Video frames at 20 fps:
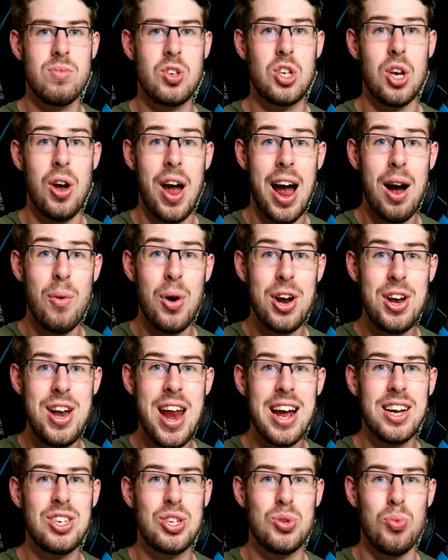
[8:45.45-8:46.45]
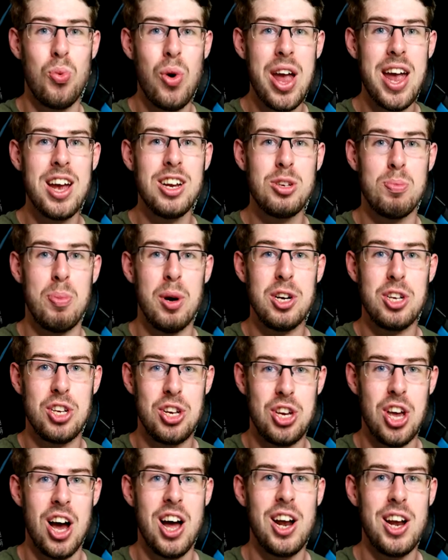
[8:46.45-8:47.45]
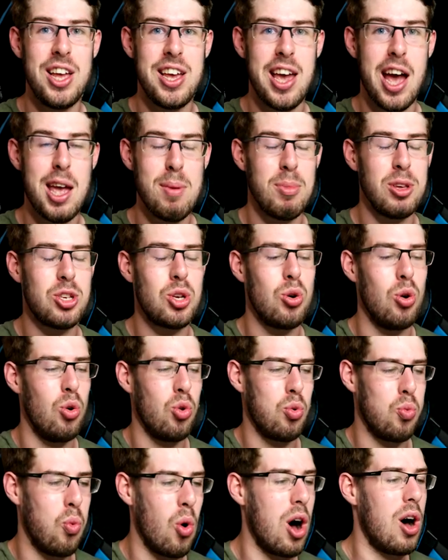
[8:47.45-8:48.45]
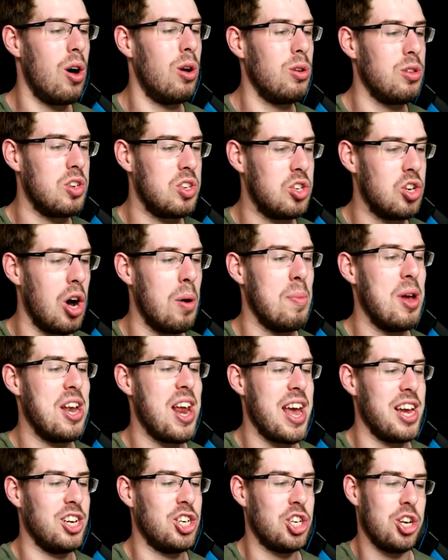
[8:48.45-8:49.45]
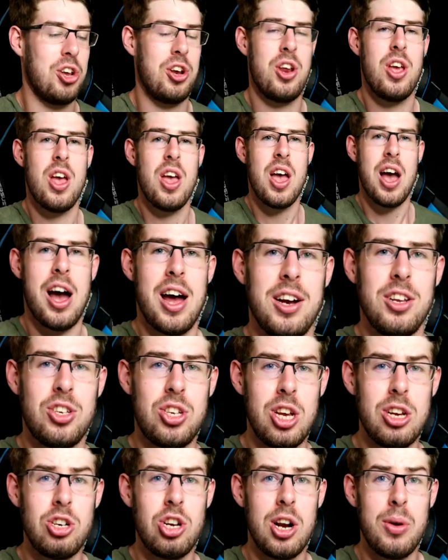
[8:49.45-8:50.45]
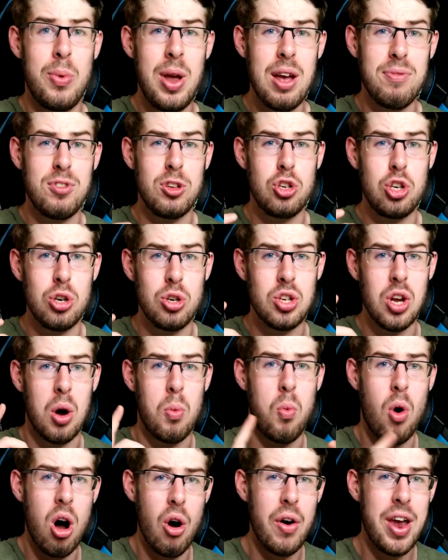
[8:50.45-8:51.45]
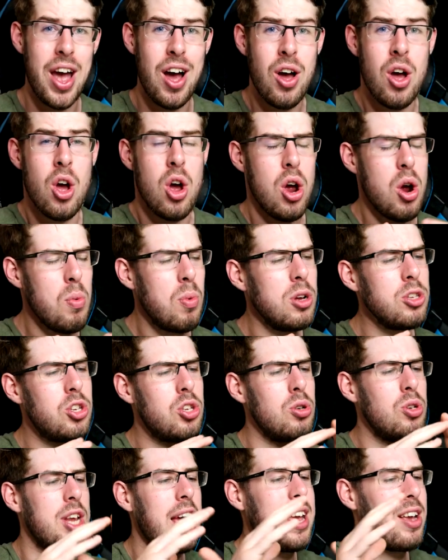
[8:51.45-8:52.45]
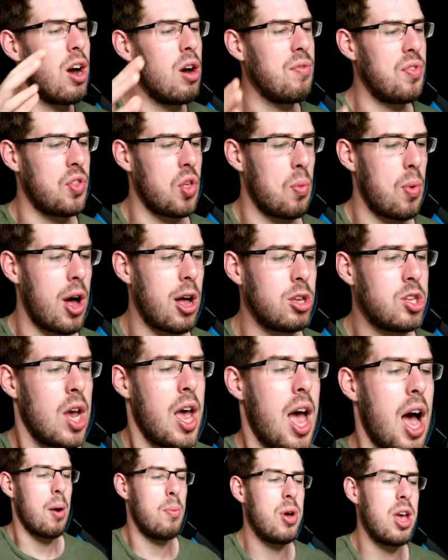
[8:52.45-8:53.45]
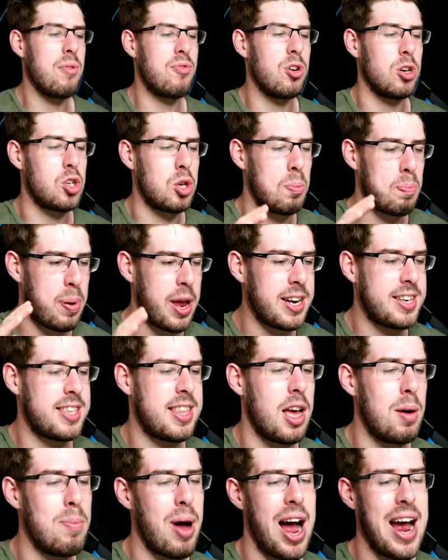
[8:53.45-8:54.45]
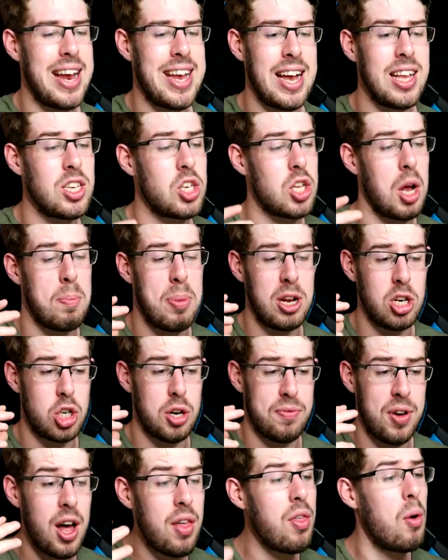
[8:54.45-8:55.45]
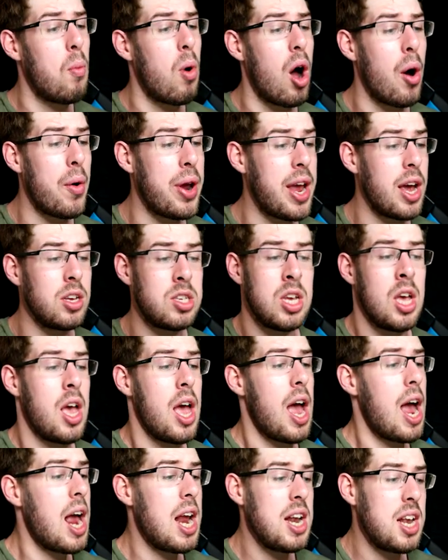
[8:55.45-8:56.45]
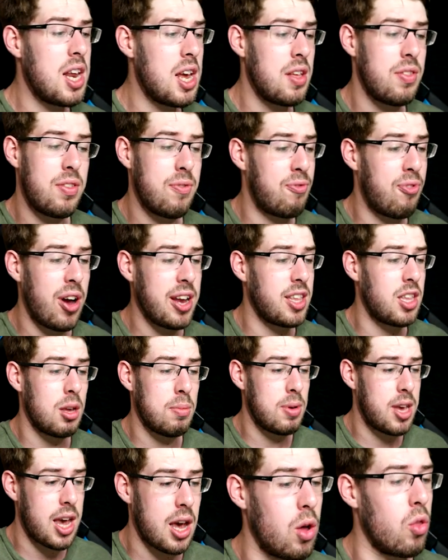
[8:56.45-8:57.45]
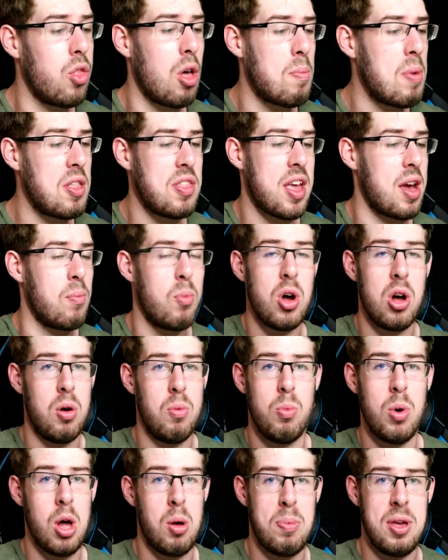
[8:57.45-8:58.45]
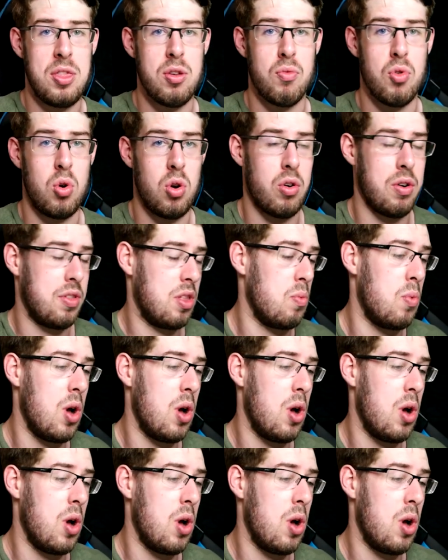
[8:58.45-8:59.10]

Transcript: So our next weird but girly game is called World Domination. And essentially we have to choose a warrior who wants to take over the world and we have got to pit them against a bunch of other warriors and uh, fight them, kill them, and then we'll, we'll be the ruler of the